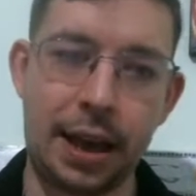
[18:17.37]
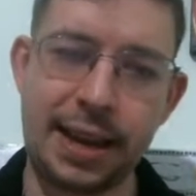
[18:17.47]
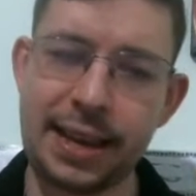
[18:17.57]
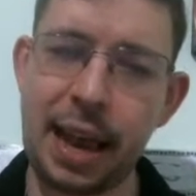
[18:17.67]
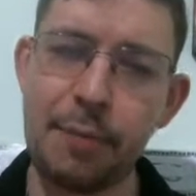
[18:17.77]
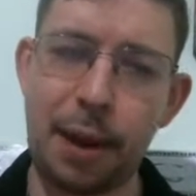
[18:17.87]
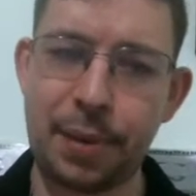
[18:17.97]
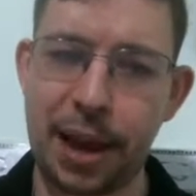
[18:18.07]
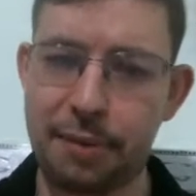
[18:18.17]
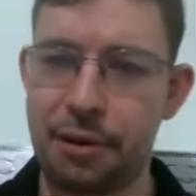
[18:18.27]
In the game, White
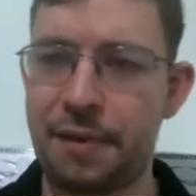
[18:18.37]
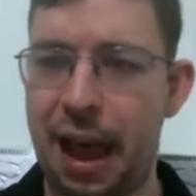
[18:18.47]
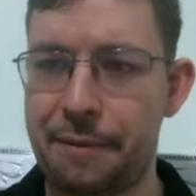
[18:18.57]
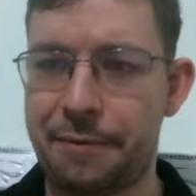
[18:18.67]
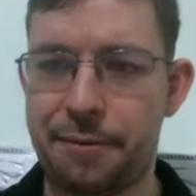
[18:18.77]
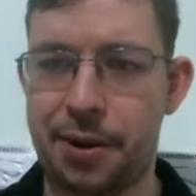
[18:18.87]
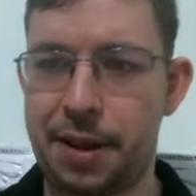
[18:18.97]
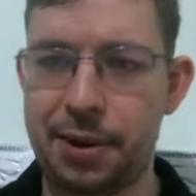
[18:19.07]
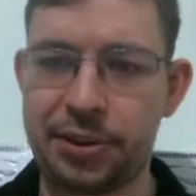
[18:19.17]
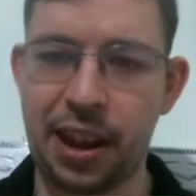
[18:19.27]
played the move f3,
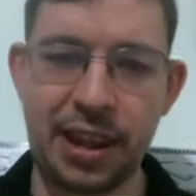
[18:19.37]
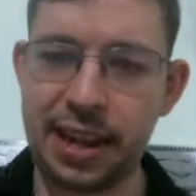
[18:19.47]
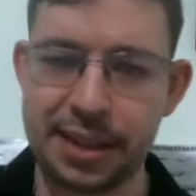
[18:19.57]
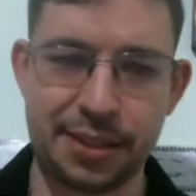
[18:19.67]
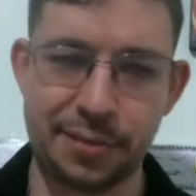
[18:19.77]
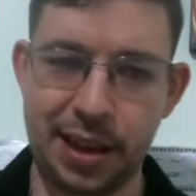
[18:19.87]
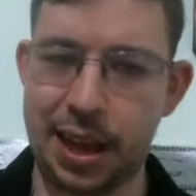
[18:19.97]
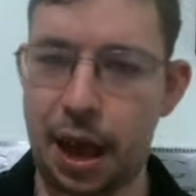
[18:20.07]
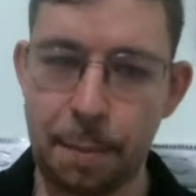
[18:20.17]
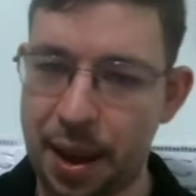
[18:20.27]
which I think is
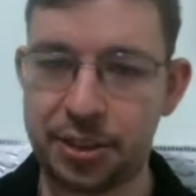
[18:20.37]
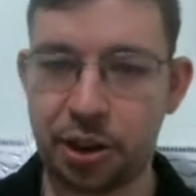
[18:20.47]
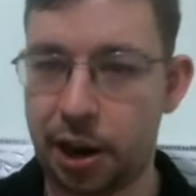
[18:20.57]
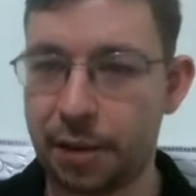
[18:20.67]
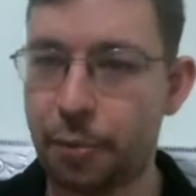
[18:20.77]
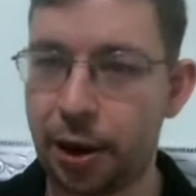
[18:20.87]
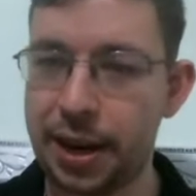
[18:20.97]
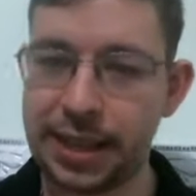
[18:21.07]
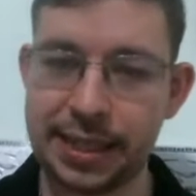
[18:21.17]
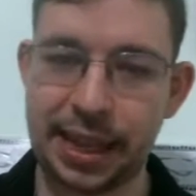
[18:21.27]
really a big turning point
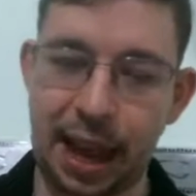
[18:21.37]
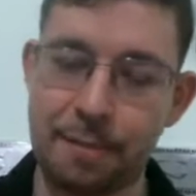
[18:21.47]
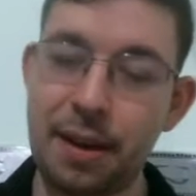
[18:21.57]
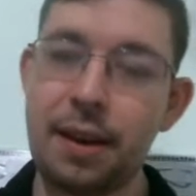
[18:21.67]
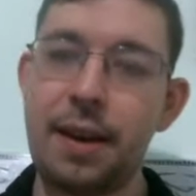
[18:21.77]
of this game.